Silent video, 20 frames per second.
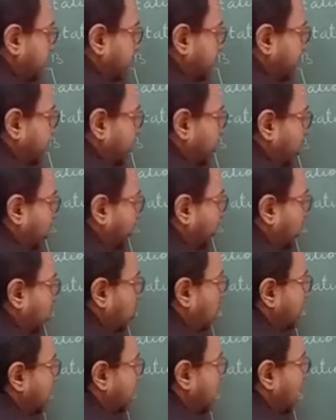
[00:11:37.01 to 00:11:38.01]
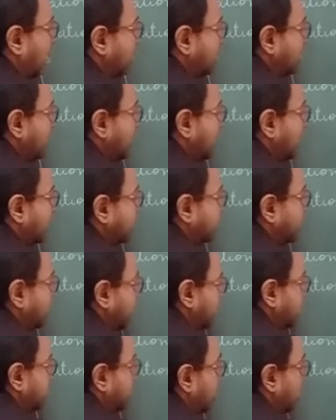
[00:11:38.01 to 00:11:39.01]
What we call it as?
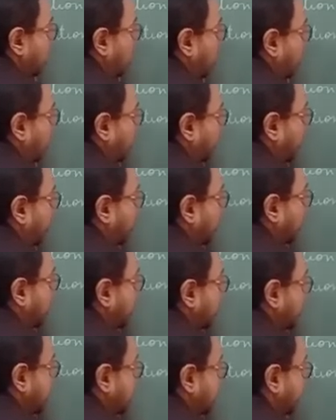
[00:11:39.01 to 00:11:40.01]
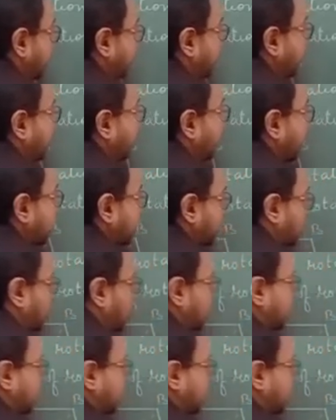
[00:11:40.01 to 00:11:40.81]
Center of rotation, the fixed point.